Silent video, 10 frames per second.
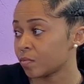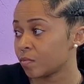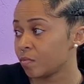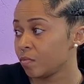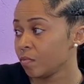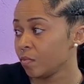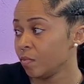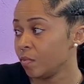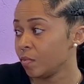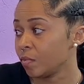
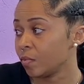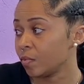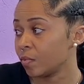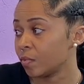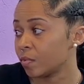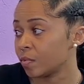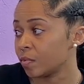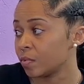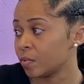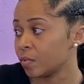
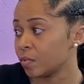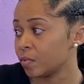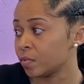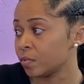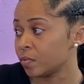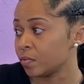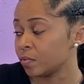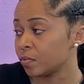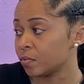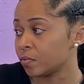
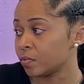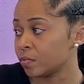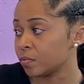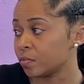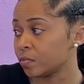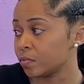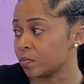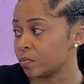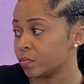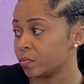
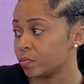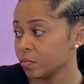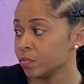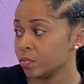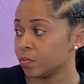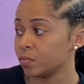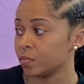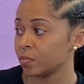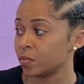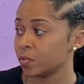
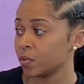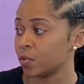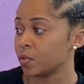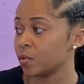The person shown says nothing.